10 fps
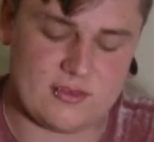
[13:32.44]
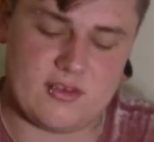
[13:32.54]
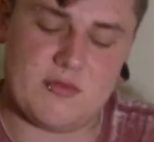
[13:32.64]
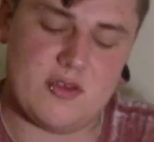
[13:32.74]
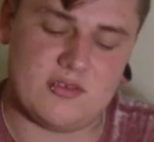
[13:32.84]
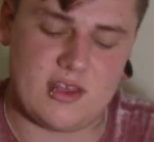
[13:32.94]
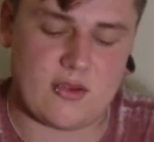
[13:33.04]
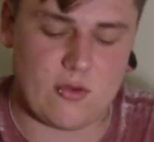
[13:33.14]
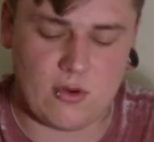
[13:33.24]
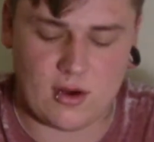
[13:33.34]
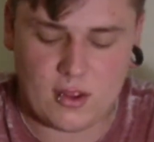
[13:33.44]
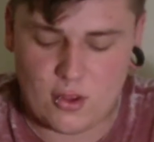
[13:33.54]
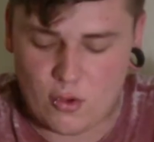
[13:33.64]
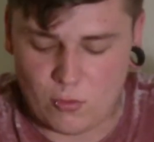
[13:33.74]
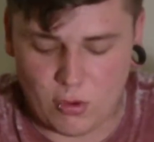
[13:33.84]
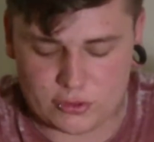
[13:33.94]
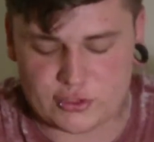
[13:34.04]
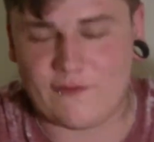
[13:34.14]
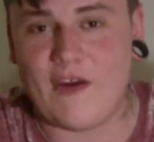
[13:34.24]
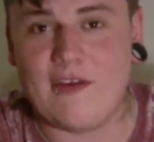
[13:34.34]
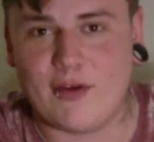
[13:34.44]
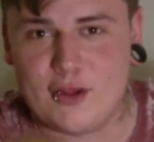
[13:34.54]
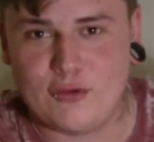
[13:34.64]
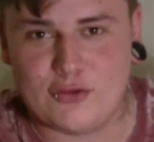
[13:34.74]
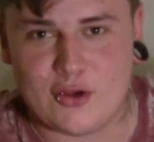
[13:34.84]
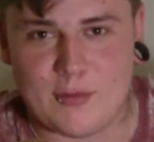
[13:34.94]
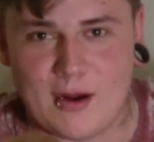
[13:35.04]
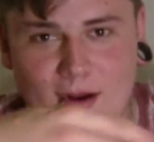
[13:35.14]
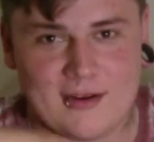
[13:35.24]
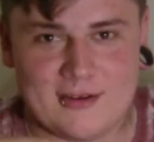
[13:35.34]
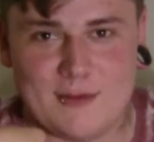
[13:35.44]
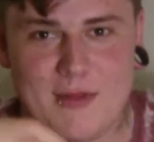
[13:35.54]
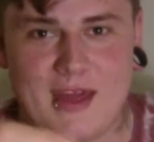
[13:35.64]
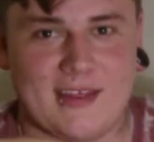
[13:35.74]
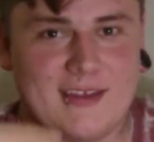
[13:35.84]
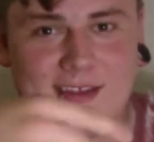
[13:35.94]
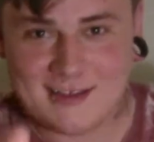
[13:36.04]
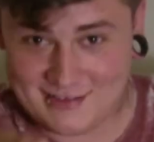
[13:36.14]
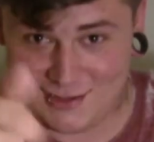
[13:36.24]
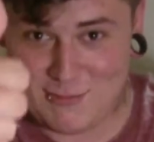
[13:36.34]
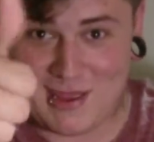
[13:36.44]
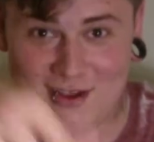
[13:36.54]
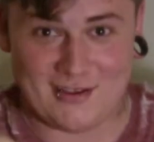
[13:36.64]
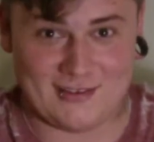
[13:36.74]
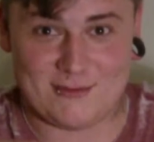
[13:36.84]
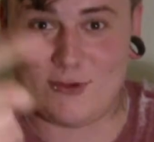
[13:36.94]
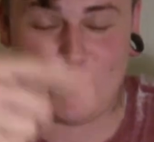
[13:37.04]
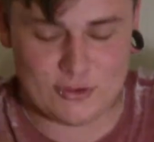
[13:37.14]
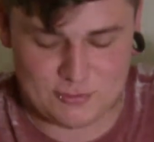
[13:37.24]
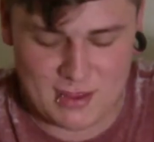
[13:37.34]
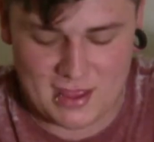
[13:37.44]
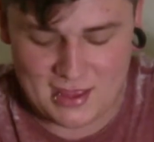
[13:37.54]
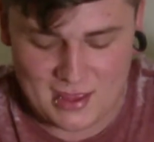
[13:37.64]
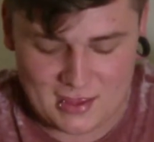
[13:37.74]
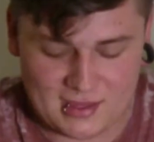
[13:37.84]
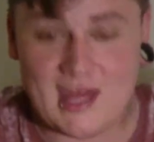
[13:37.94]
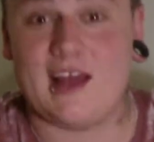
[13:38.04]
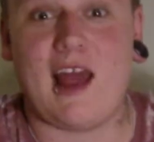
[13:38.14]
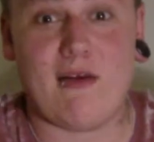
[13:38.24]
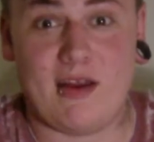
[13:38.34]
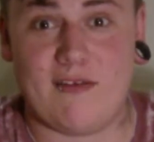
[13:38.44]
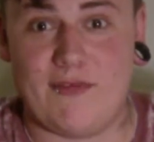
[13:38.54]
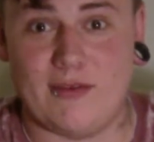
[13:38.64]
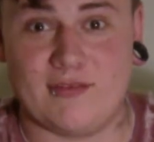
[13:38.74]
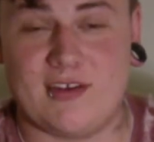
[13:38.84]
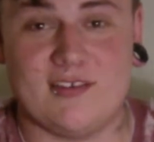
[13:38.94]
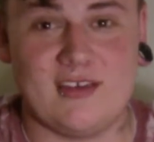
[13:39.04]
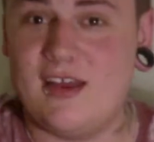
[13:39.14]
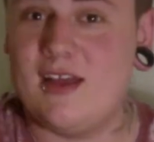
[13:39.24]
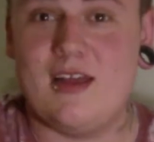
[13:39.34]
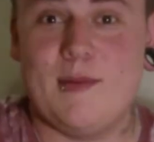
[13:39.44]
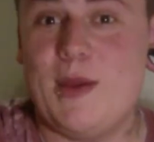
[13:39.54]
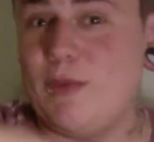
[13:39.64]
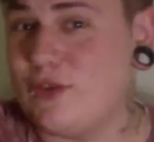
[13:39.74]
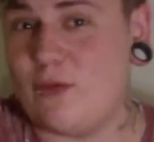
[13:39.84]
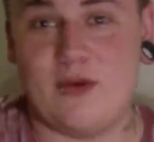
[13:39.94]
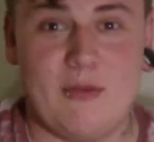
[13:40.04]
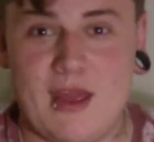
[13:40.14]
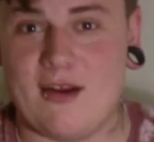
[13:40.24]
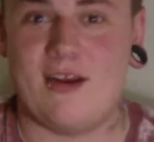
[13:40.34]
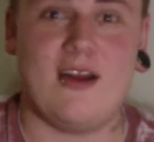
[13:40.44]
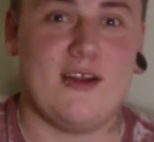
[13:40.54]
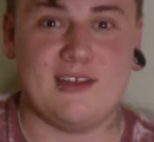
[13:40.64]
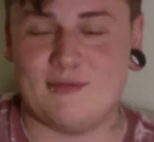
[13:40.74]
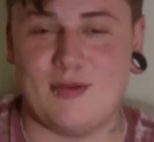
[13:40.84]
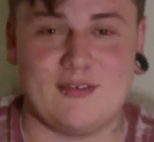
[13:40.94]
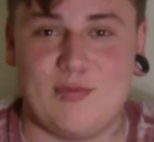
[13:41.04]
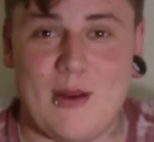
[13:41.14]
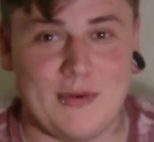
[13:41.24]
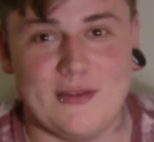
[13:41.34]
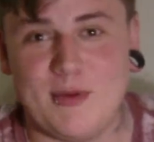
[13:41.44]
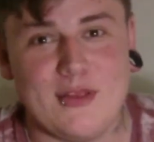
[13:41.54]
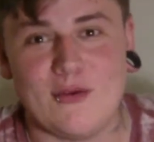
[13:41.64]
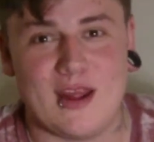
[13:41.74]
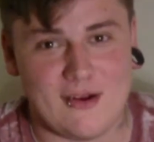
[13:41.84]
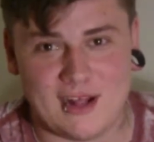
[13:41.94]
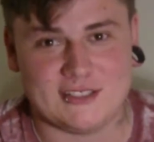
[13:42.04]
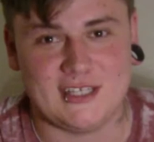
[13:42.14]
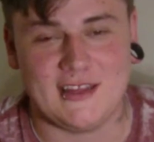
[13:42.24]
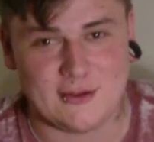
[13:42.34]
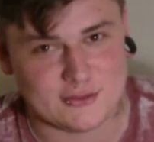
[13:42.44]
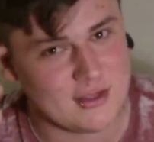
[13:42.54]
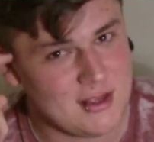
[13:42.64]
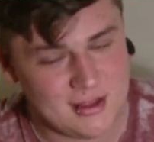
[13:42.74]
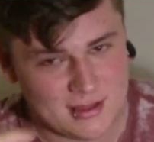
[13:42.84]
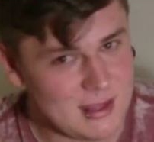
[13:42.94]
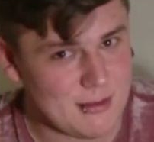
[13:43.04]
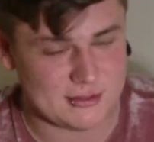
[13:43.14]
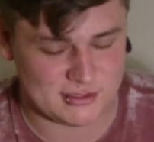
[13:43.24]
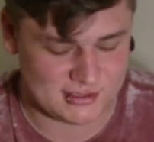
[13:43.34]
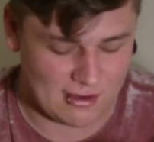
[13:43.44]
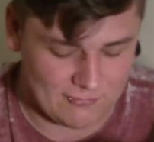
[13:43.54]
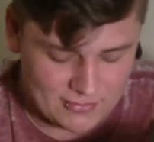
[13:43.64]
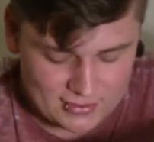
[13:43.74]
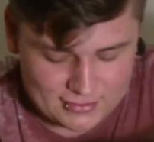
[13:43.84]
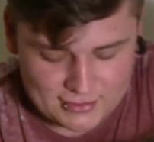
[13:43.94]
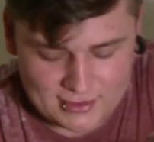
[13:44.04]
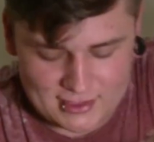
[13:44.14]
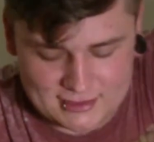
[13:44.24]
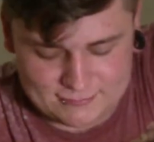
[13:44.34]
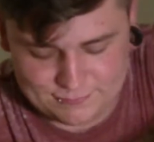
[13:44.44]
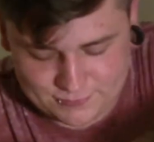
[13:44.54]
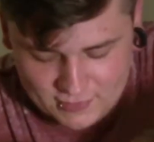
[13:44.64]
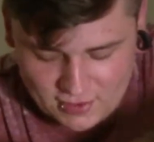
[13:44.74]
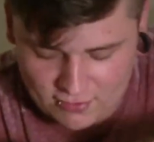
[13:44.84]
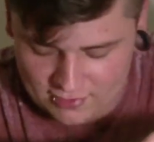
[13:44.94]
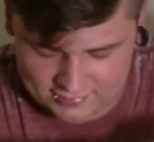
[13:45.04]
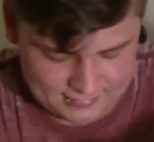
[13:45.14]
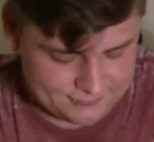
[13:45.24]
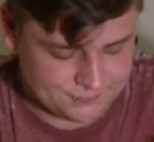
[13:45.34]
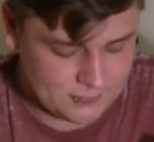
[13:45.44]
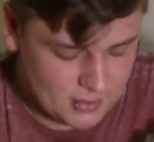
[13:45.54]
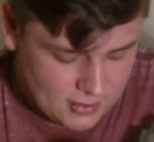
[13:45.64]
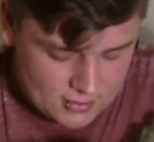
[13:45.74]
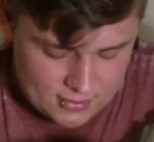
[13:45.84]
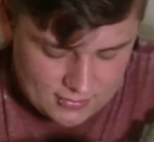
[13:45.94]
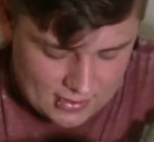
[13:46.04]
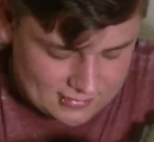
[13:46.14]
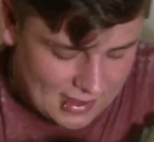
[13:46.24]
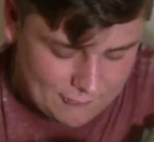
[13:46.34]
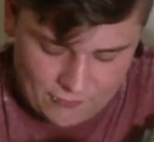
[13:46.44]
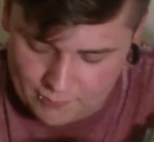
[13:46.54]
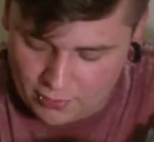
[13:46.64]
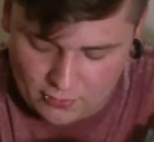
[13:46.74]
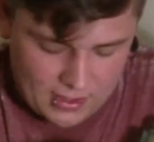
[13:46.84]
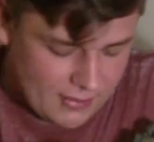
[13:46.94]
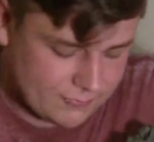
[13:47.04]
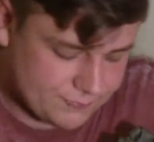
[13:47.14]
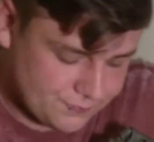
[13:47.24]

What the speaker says: to some music or watch your favourite YouTuber, like me. Like me, guys. You want to watch me? Carry earphones, because people don't want to hear, hi, this is Bristol Preppers. If you don't want to hear that shit, just keep that to yourself. So, guys, that's that front pocket.